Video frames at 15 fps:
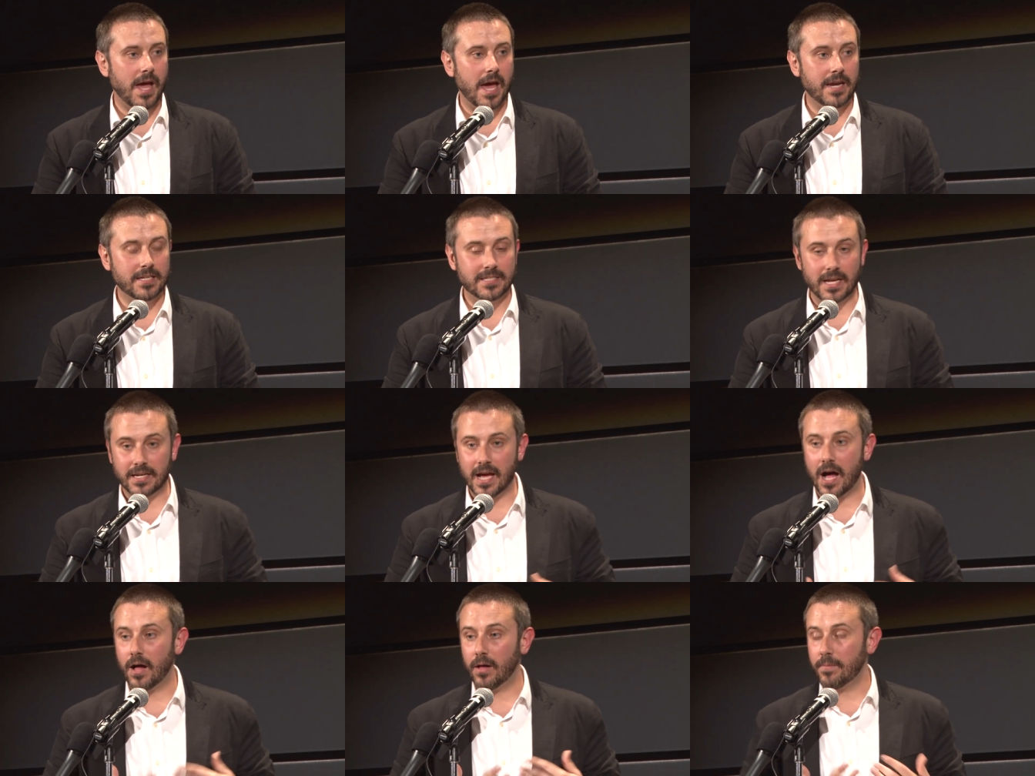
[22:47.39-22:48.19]
And he said,
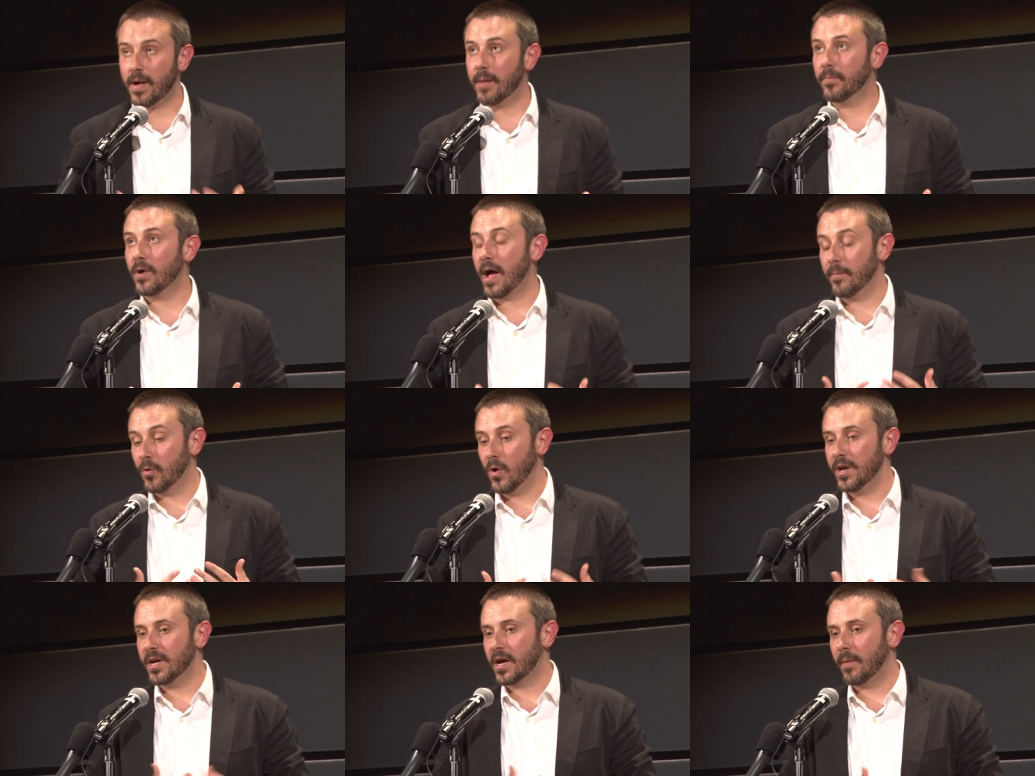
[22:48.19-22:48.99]
Yeah, I'm, I'm
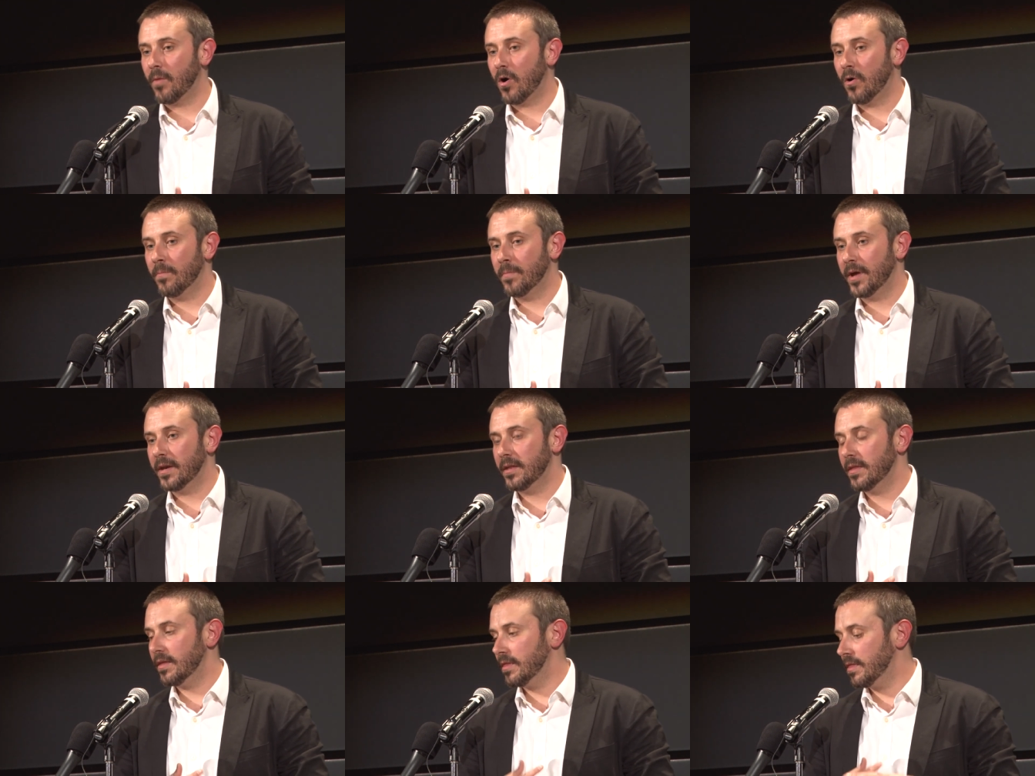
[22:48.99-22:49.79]
going to come home,
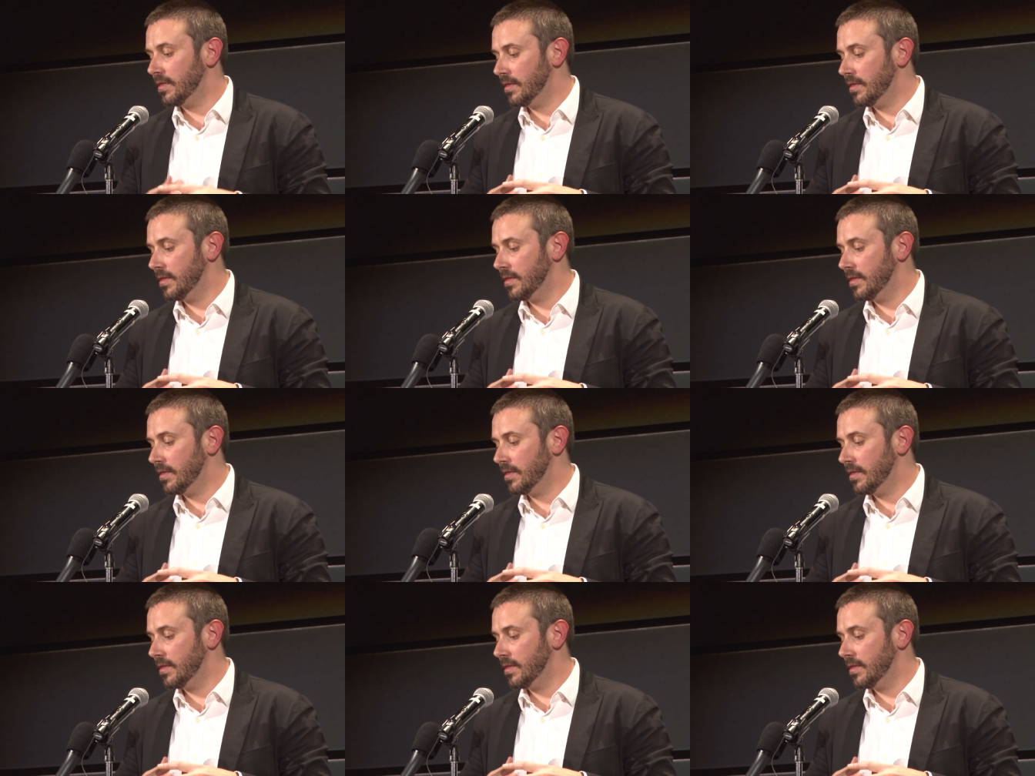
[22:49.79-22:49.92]
but